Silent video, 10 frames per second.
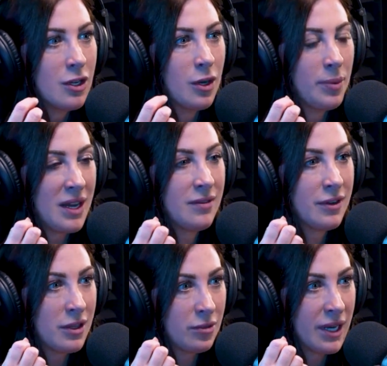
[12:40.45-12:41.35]
You're paying
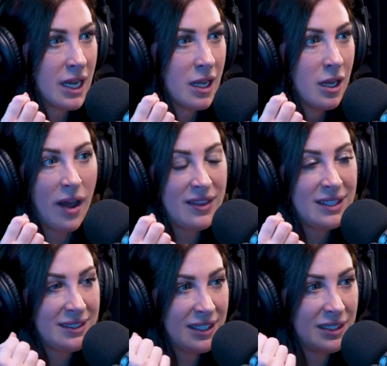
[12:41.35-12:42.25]
for three. Right. One
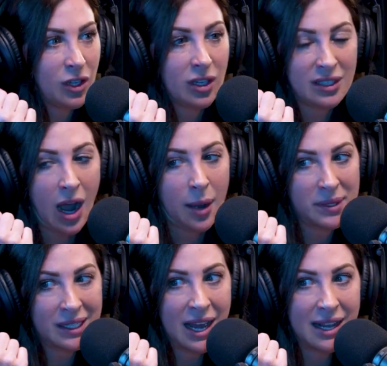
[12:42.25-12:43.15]
that sits on top
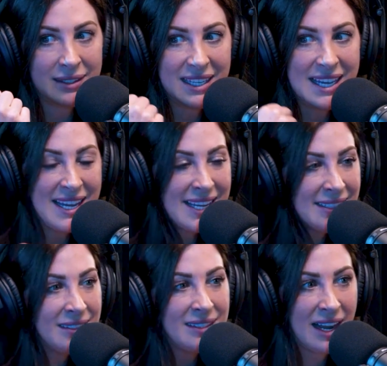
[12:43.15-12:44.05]
of the glass
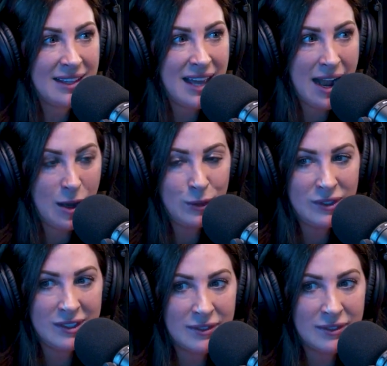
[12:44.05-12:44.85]
inside the house.